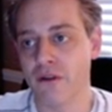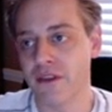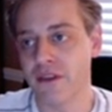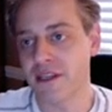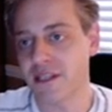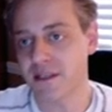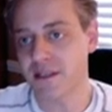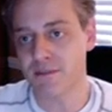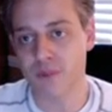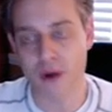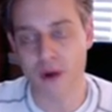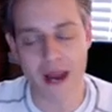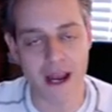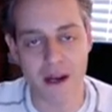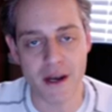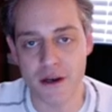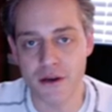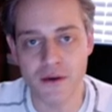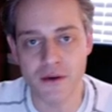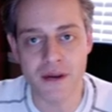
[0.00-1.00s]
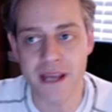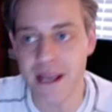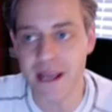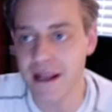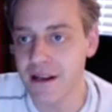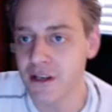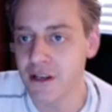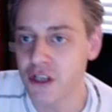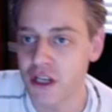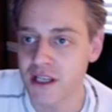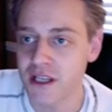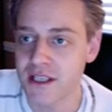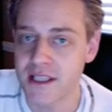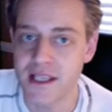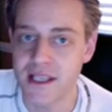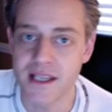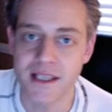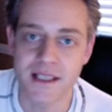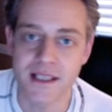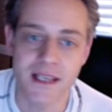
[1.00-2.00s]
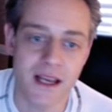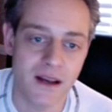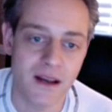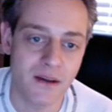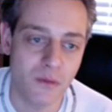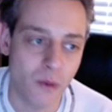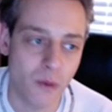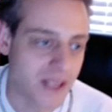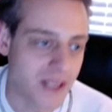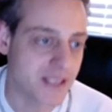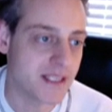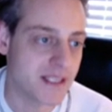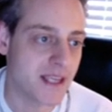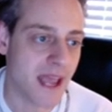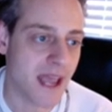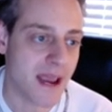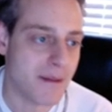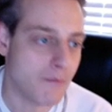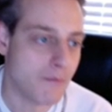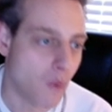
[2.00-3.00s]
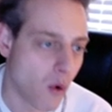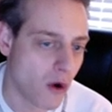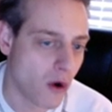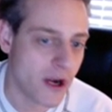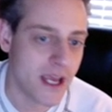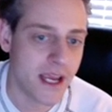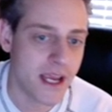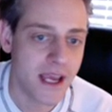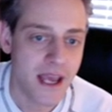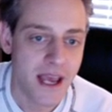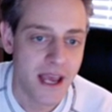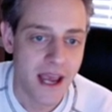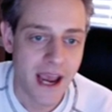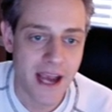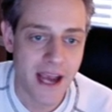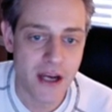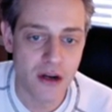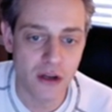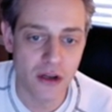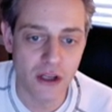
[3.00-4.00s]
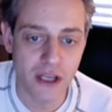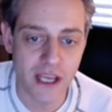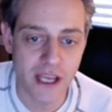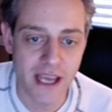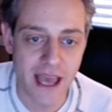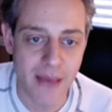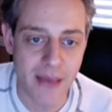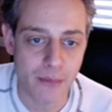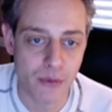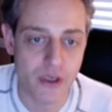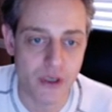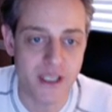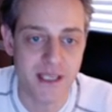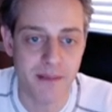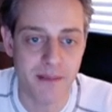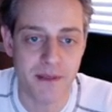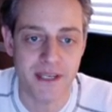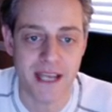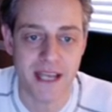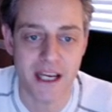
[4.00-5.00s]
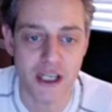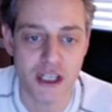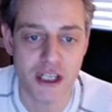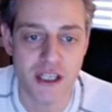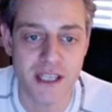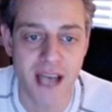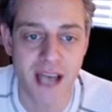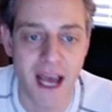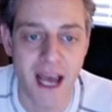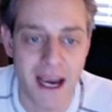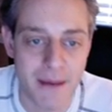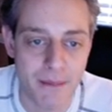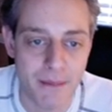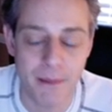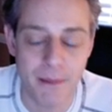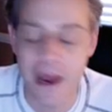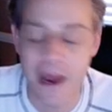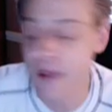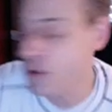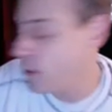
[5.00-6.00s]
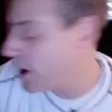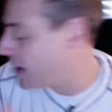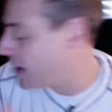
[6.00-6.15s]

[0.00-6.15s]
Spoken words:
This is brand new in just this Wednesday morning, and you're looking at precipitation type. By the way,